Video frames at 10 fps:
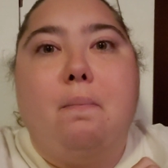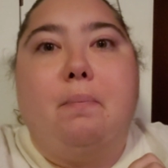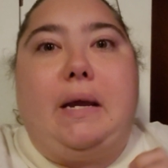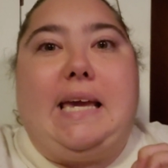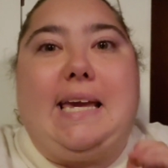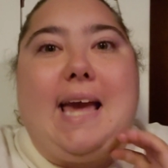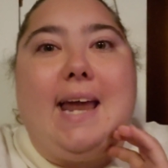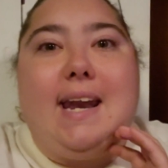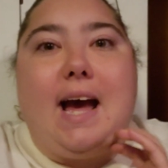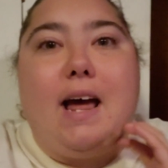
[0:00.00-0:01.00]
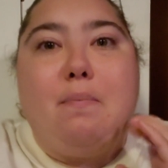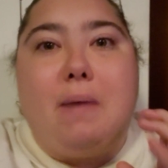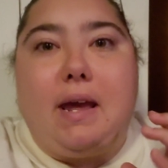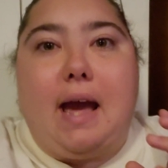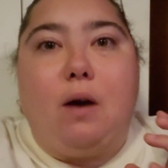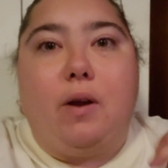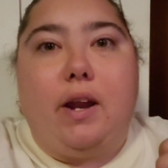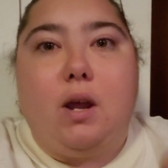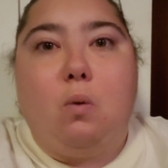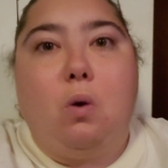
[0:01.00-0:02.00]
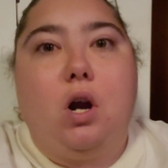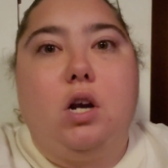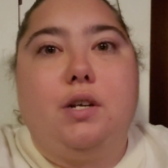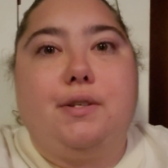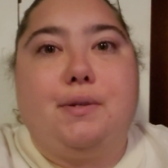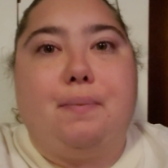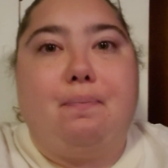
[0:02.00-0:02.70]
but he cannot make out any words.